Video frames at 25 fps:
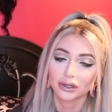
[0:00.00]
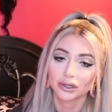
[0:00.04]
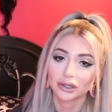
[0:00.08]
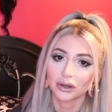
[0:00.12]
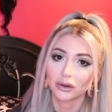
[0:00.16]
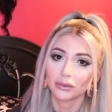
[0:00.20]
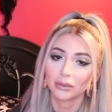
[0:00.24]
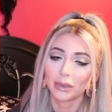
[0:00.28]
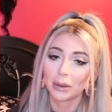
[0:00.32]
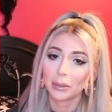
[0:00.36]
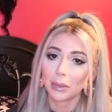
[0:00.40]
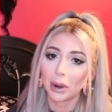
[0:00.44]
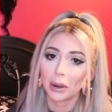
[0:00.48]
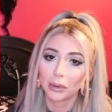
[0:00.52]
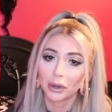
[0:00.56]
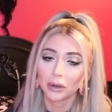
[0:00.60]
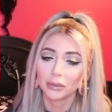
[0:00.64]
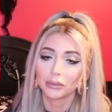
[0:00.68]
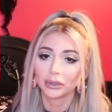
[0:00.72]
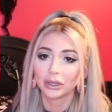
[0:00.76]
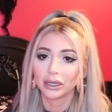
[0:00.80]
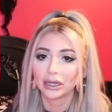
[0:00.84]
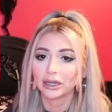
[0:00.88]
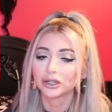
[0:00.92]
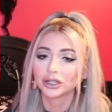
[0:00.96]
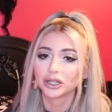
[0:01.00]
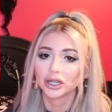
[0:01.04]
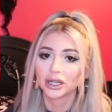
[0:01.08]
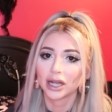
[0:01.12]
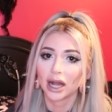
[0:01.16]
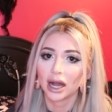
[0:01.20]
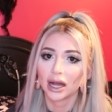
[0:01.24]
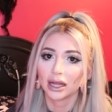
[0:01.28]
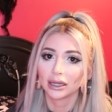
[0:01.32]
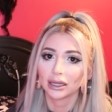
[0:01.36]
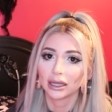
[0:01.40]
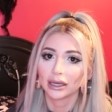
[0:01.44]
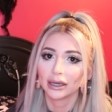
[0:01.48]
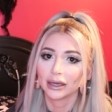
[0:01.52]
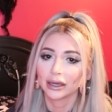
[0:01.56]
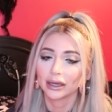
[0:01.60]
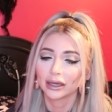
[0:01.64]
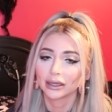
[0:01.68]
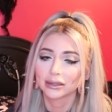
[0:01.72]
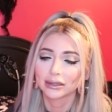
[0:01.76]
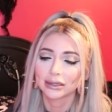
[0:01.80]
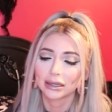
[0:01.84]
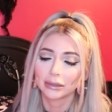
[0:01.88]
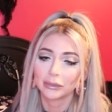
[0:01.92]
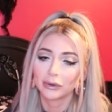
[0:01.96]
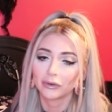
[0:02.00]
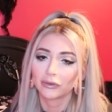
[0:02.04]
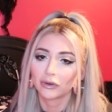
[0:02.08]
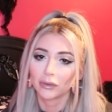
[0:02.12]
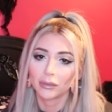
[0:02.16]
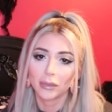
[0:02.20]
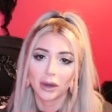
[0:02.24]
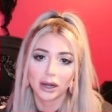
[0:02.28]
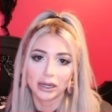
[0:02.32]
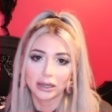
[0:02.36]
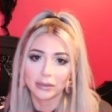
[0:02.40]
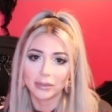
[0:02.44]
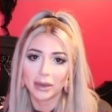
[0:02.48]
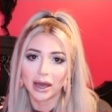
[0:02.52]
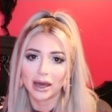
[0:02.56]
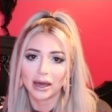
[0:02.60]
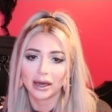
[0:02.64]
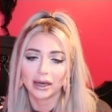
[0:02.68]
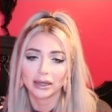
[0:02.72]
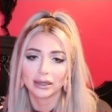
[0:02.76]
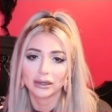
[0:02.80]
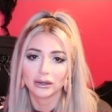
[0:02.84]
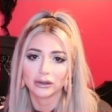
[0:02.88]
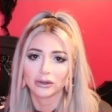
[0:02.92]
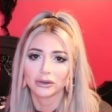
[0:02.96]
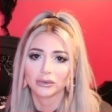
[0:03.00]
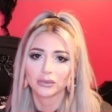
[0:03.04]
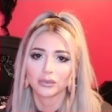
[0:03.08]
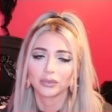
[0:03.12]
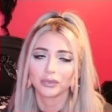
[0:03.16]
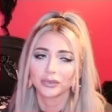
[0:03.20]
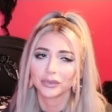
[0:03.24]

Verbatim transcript: So my mom complained she got like some of her money back or